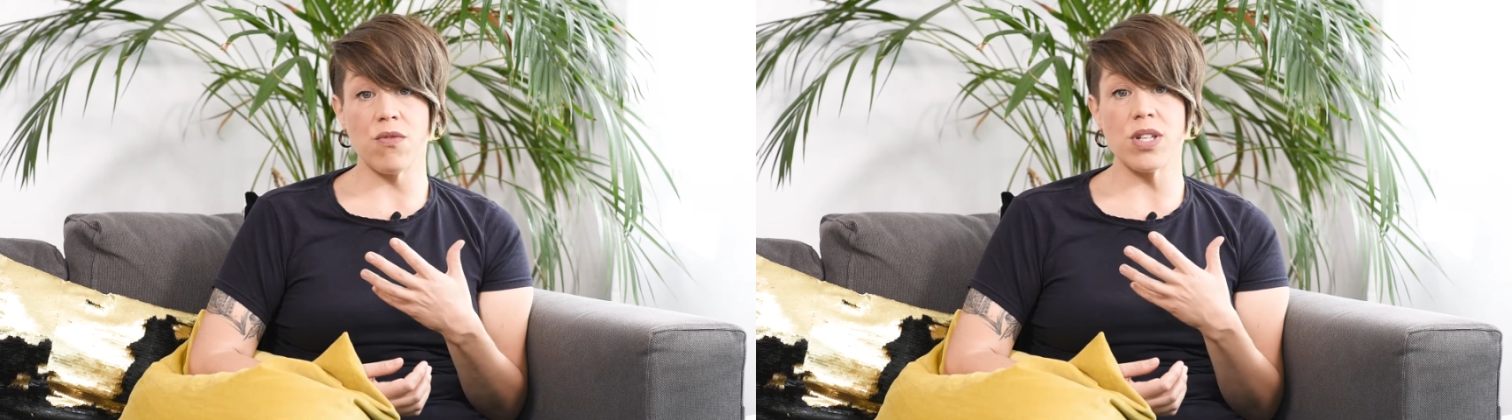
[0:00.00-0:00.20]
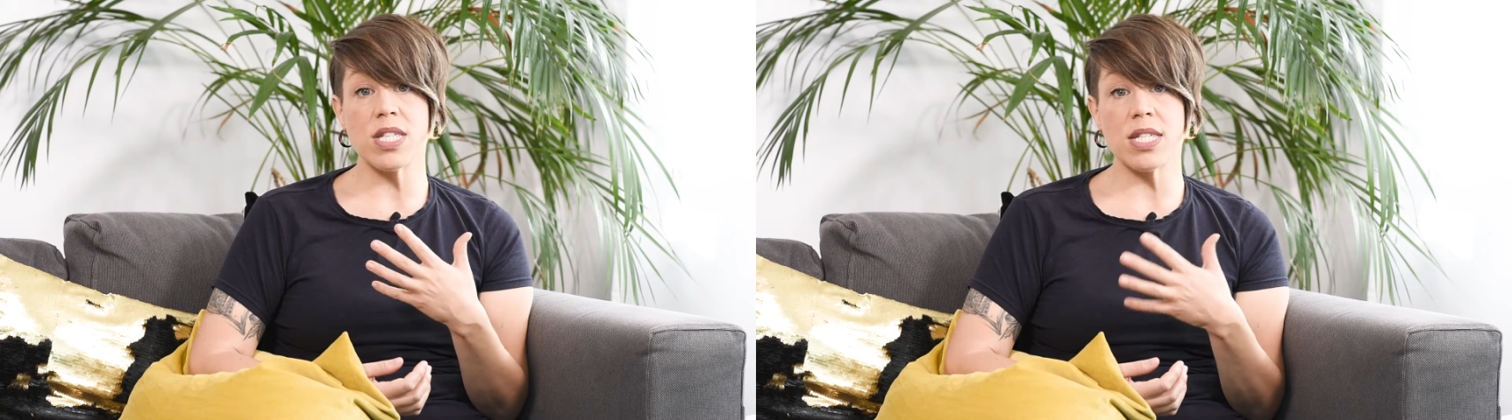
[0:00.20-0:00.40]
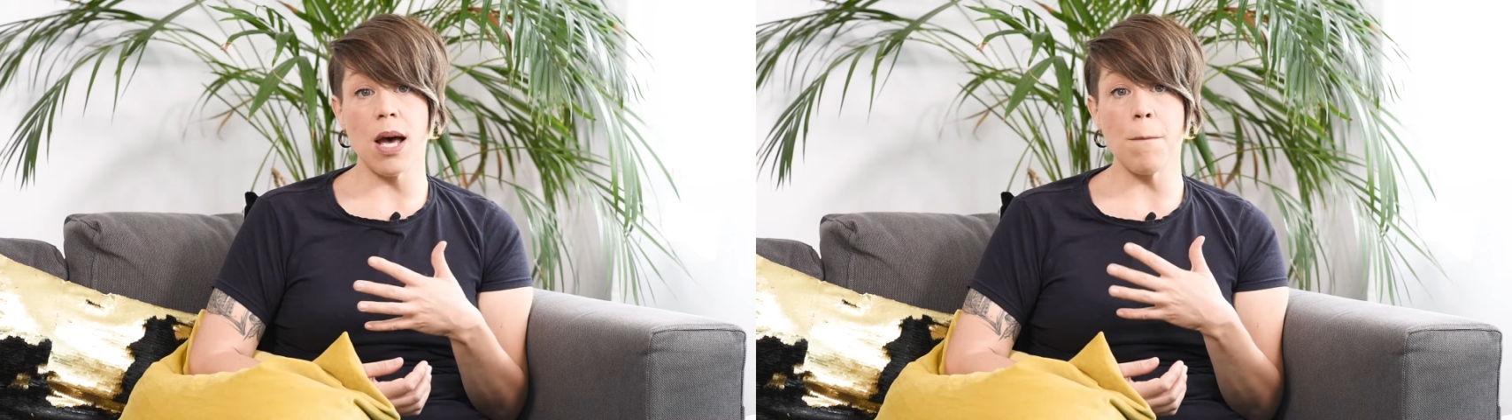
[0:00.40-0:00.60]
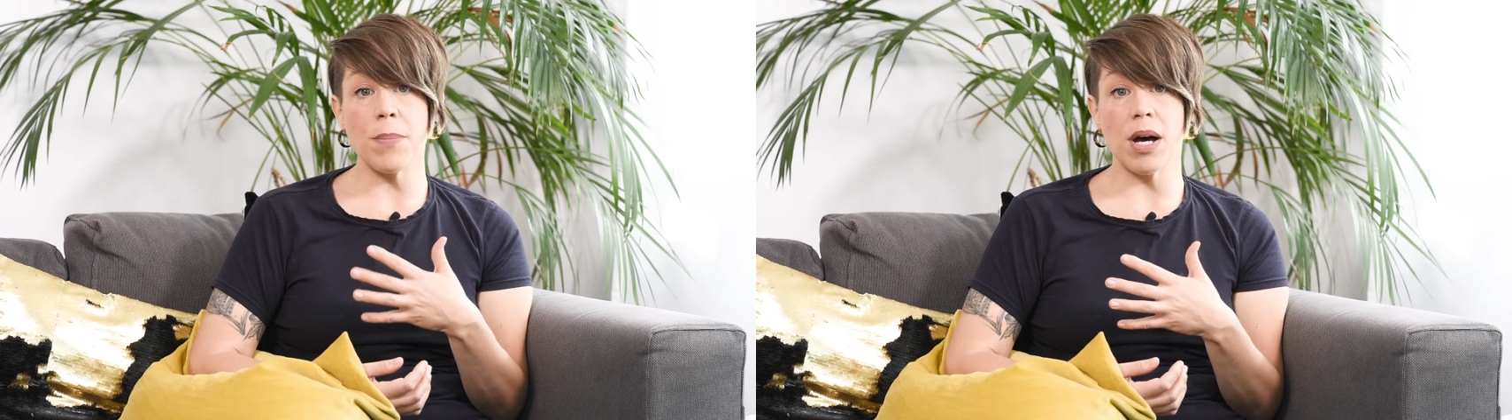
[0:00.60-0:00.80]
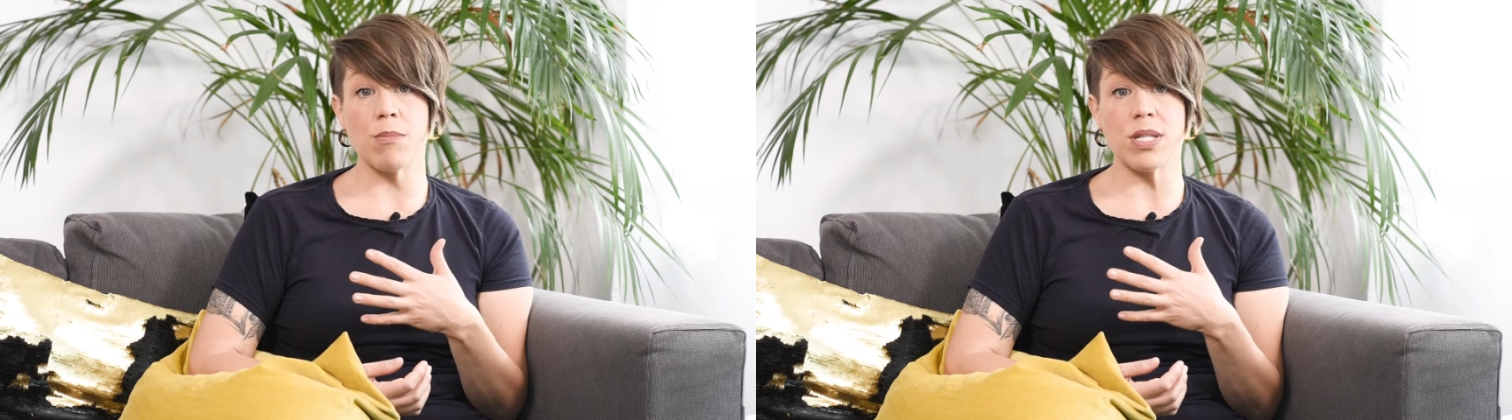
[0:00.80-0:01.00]
for some
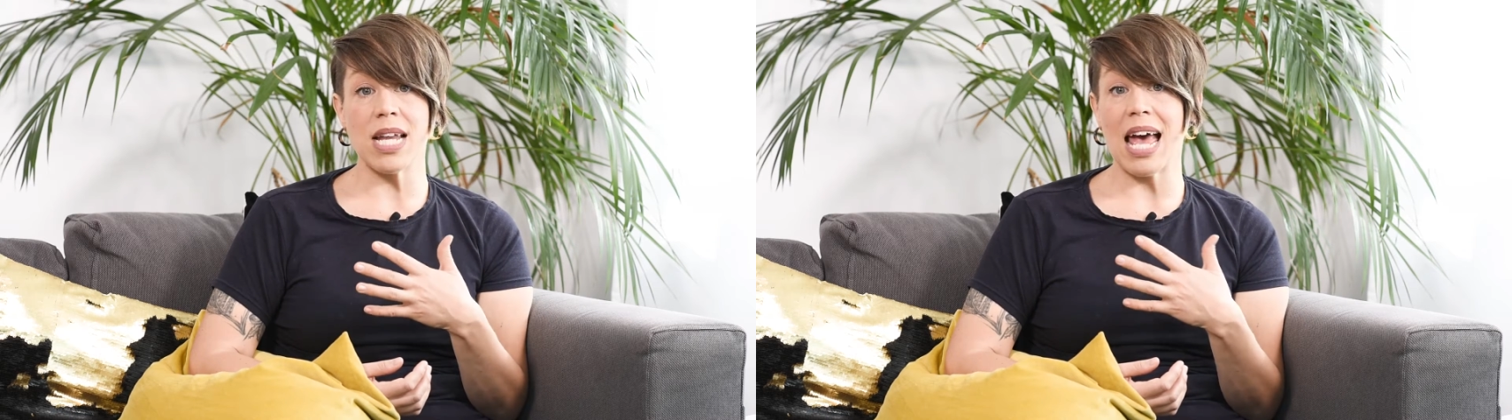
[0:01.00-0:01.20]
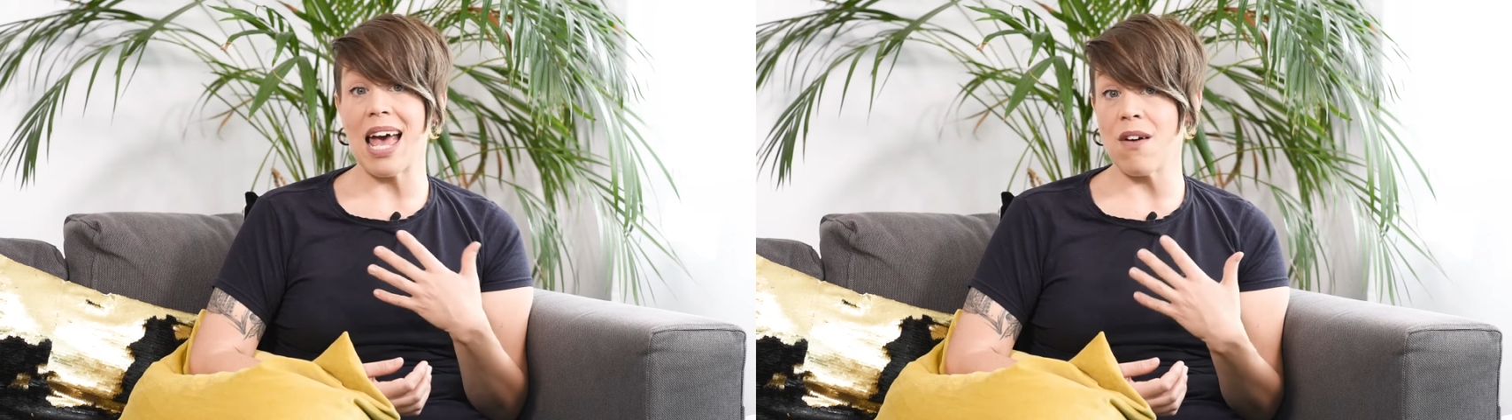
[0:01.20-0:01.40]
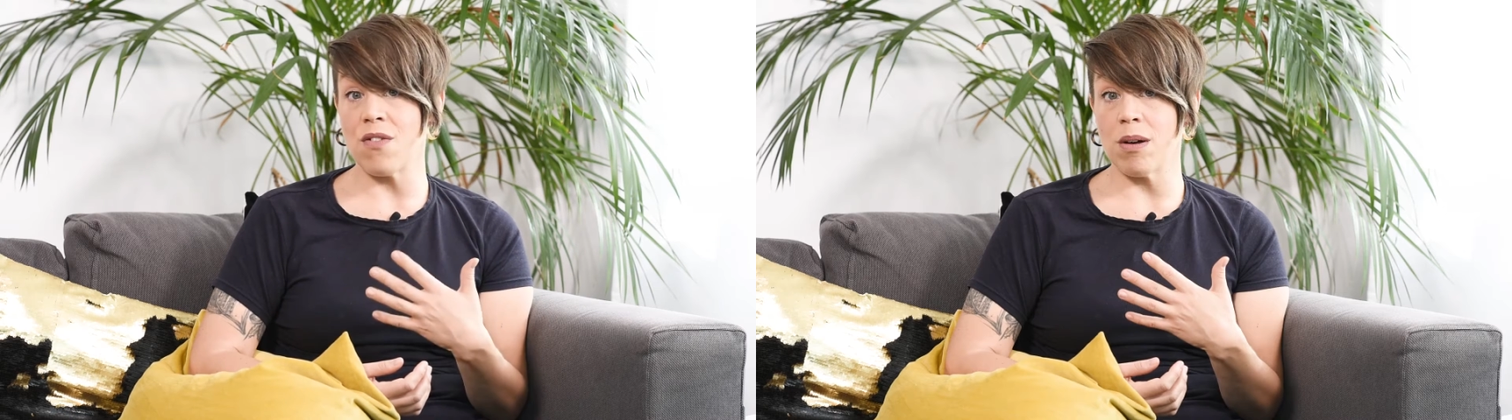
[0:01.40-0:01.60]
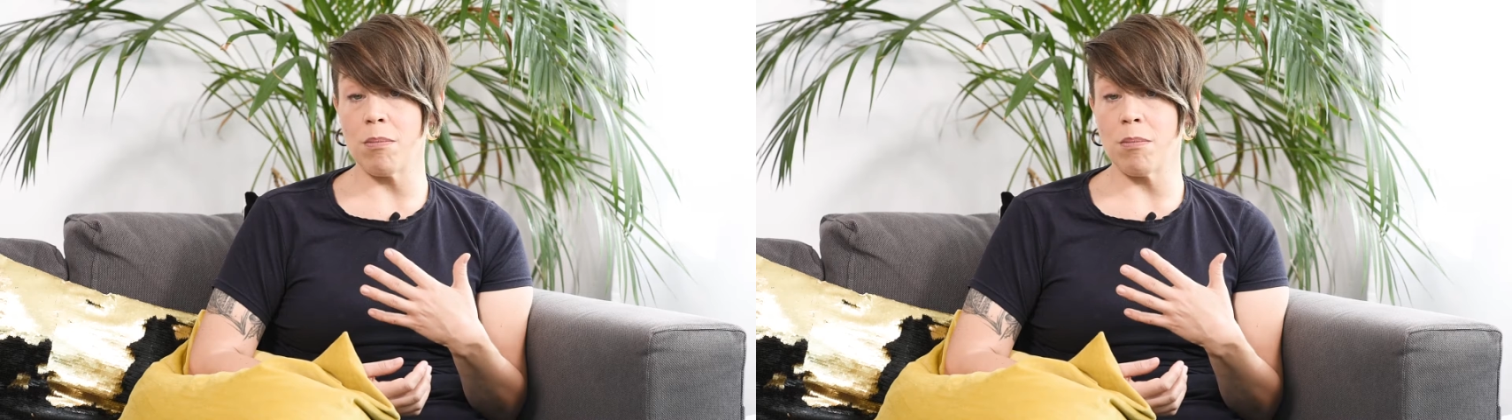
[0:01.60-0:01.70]
mums to ever